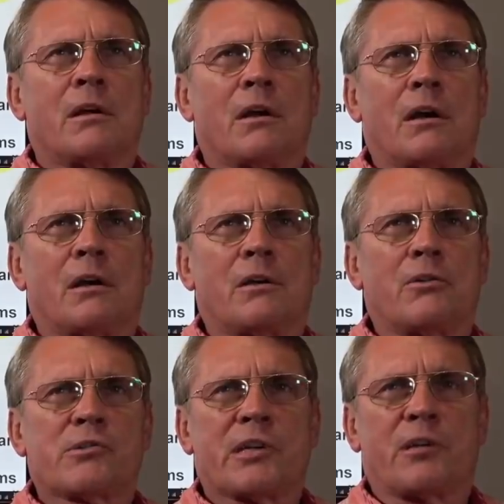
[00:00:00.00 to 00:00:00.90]
uh,
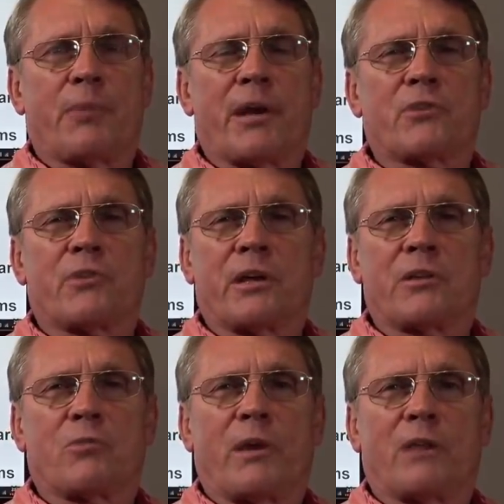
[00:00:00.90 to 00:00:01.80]
you said the pine tree
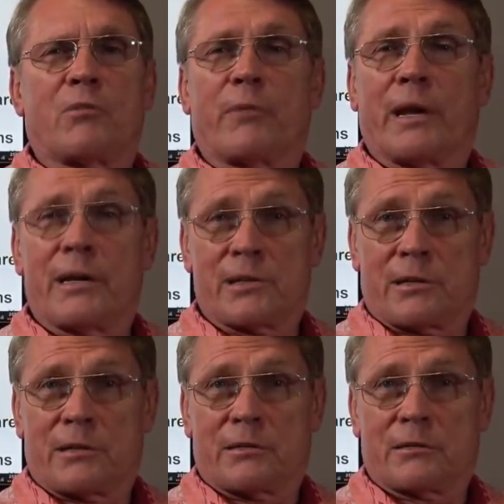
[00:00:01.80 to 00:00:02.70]
and the whale were
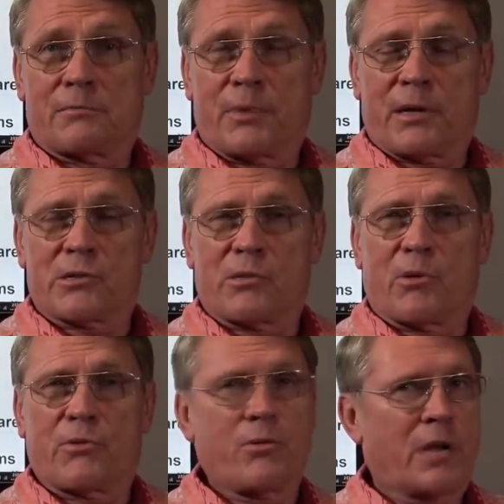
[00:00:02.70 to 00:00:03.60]
related because they're
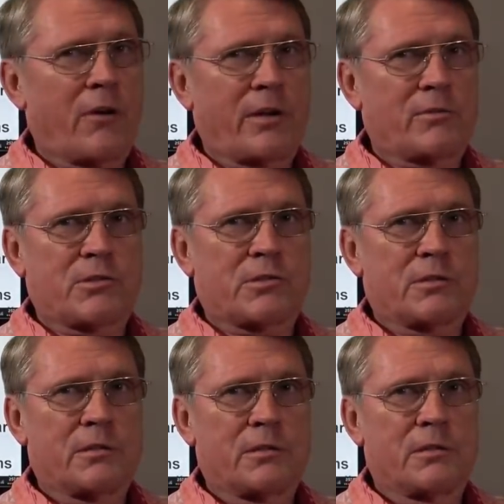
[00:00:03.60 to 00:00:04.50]
both eukaryotes.
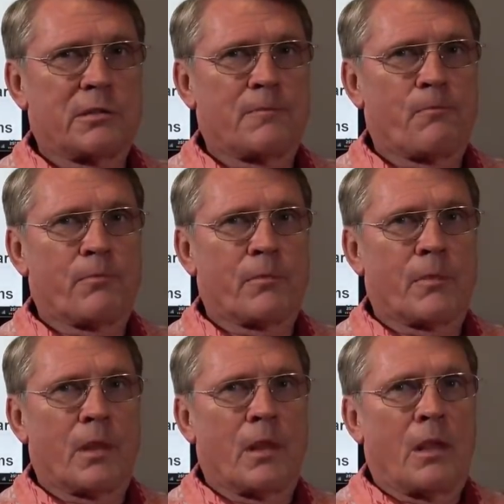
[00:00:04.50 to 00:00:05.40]

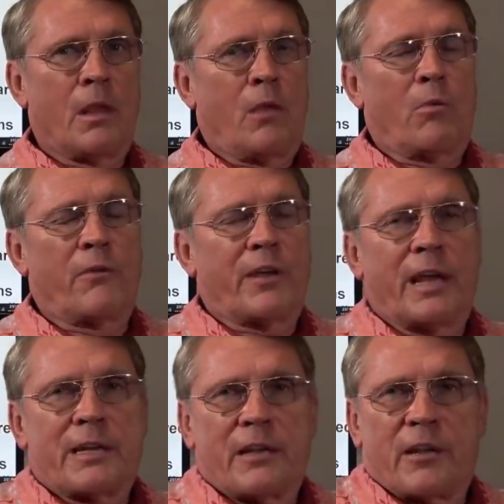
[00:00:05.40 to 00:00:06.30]
Well, if you
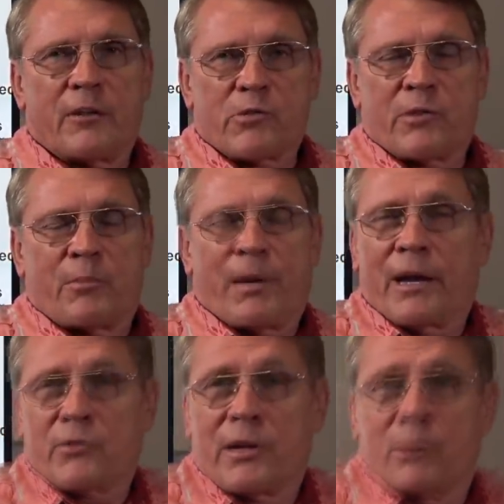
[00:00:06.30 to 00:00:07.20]
can't tell the difference between a
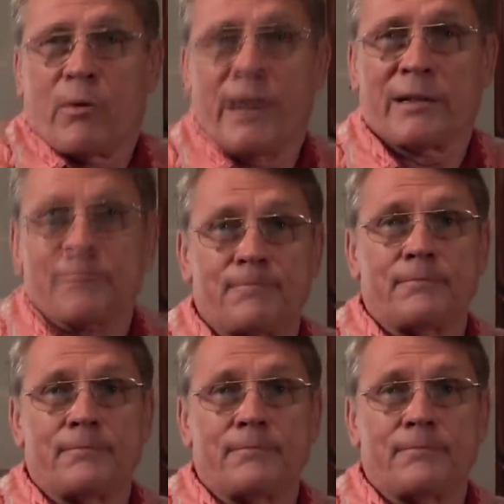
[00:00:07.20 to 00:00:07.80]
pine tree and a whale,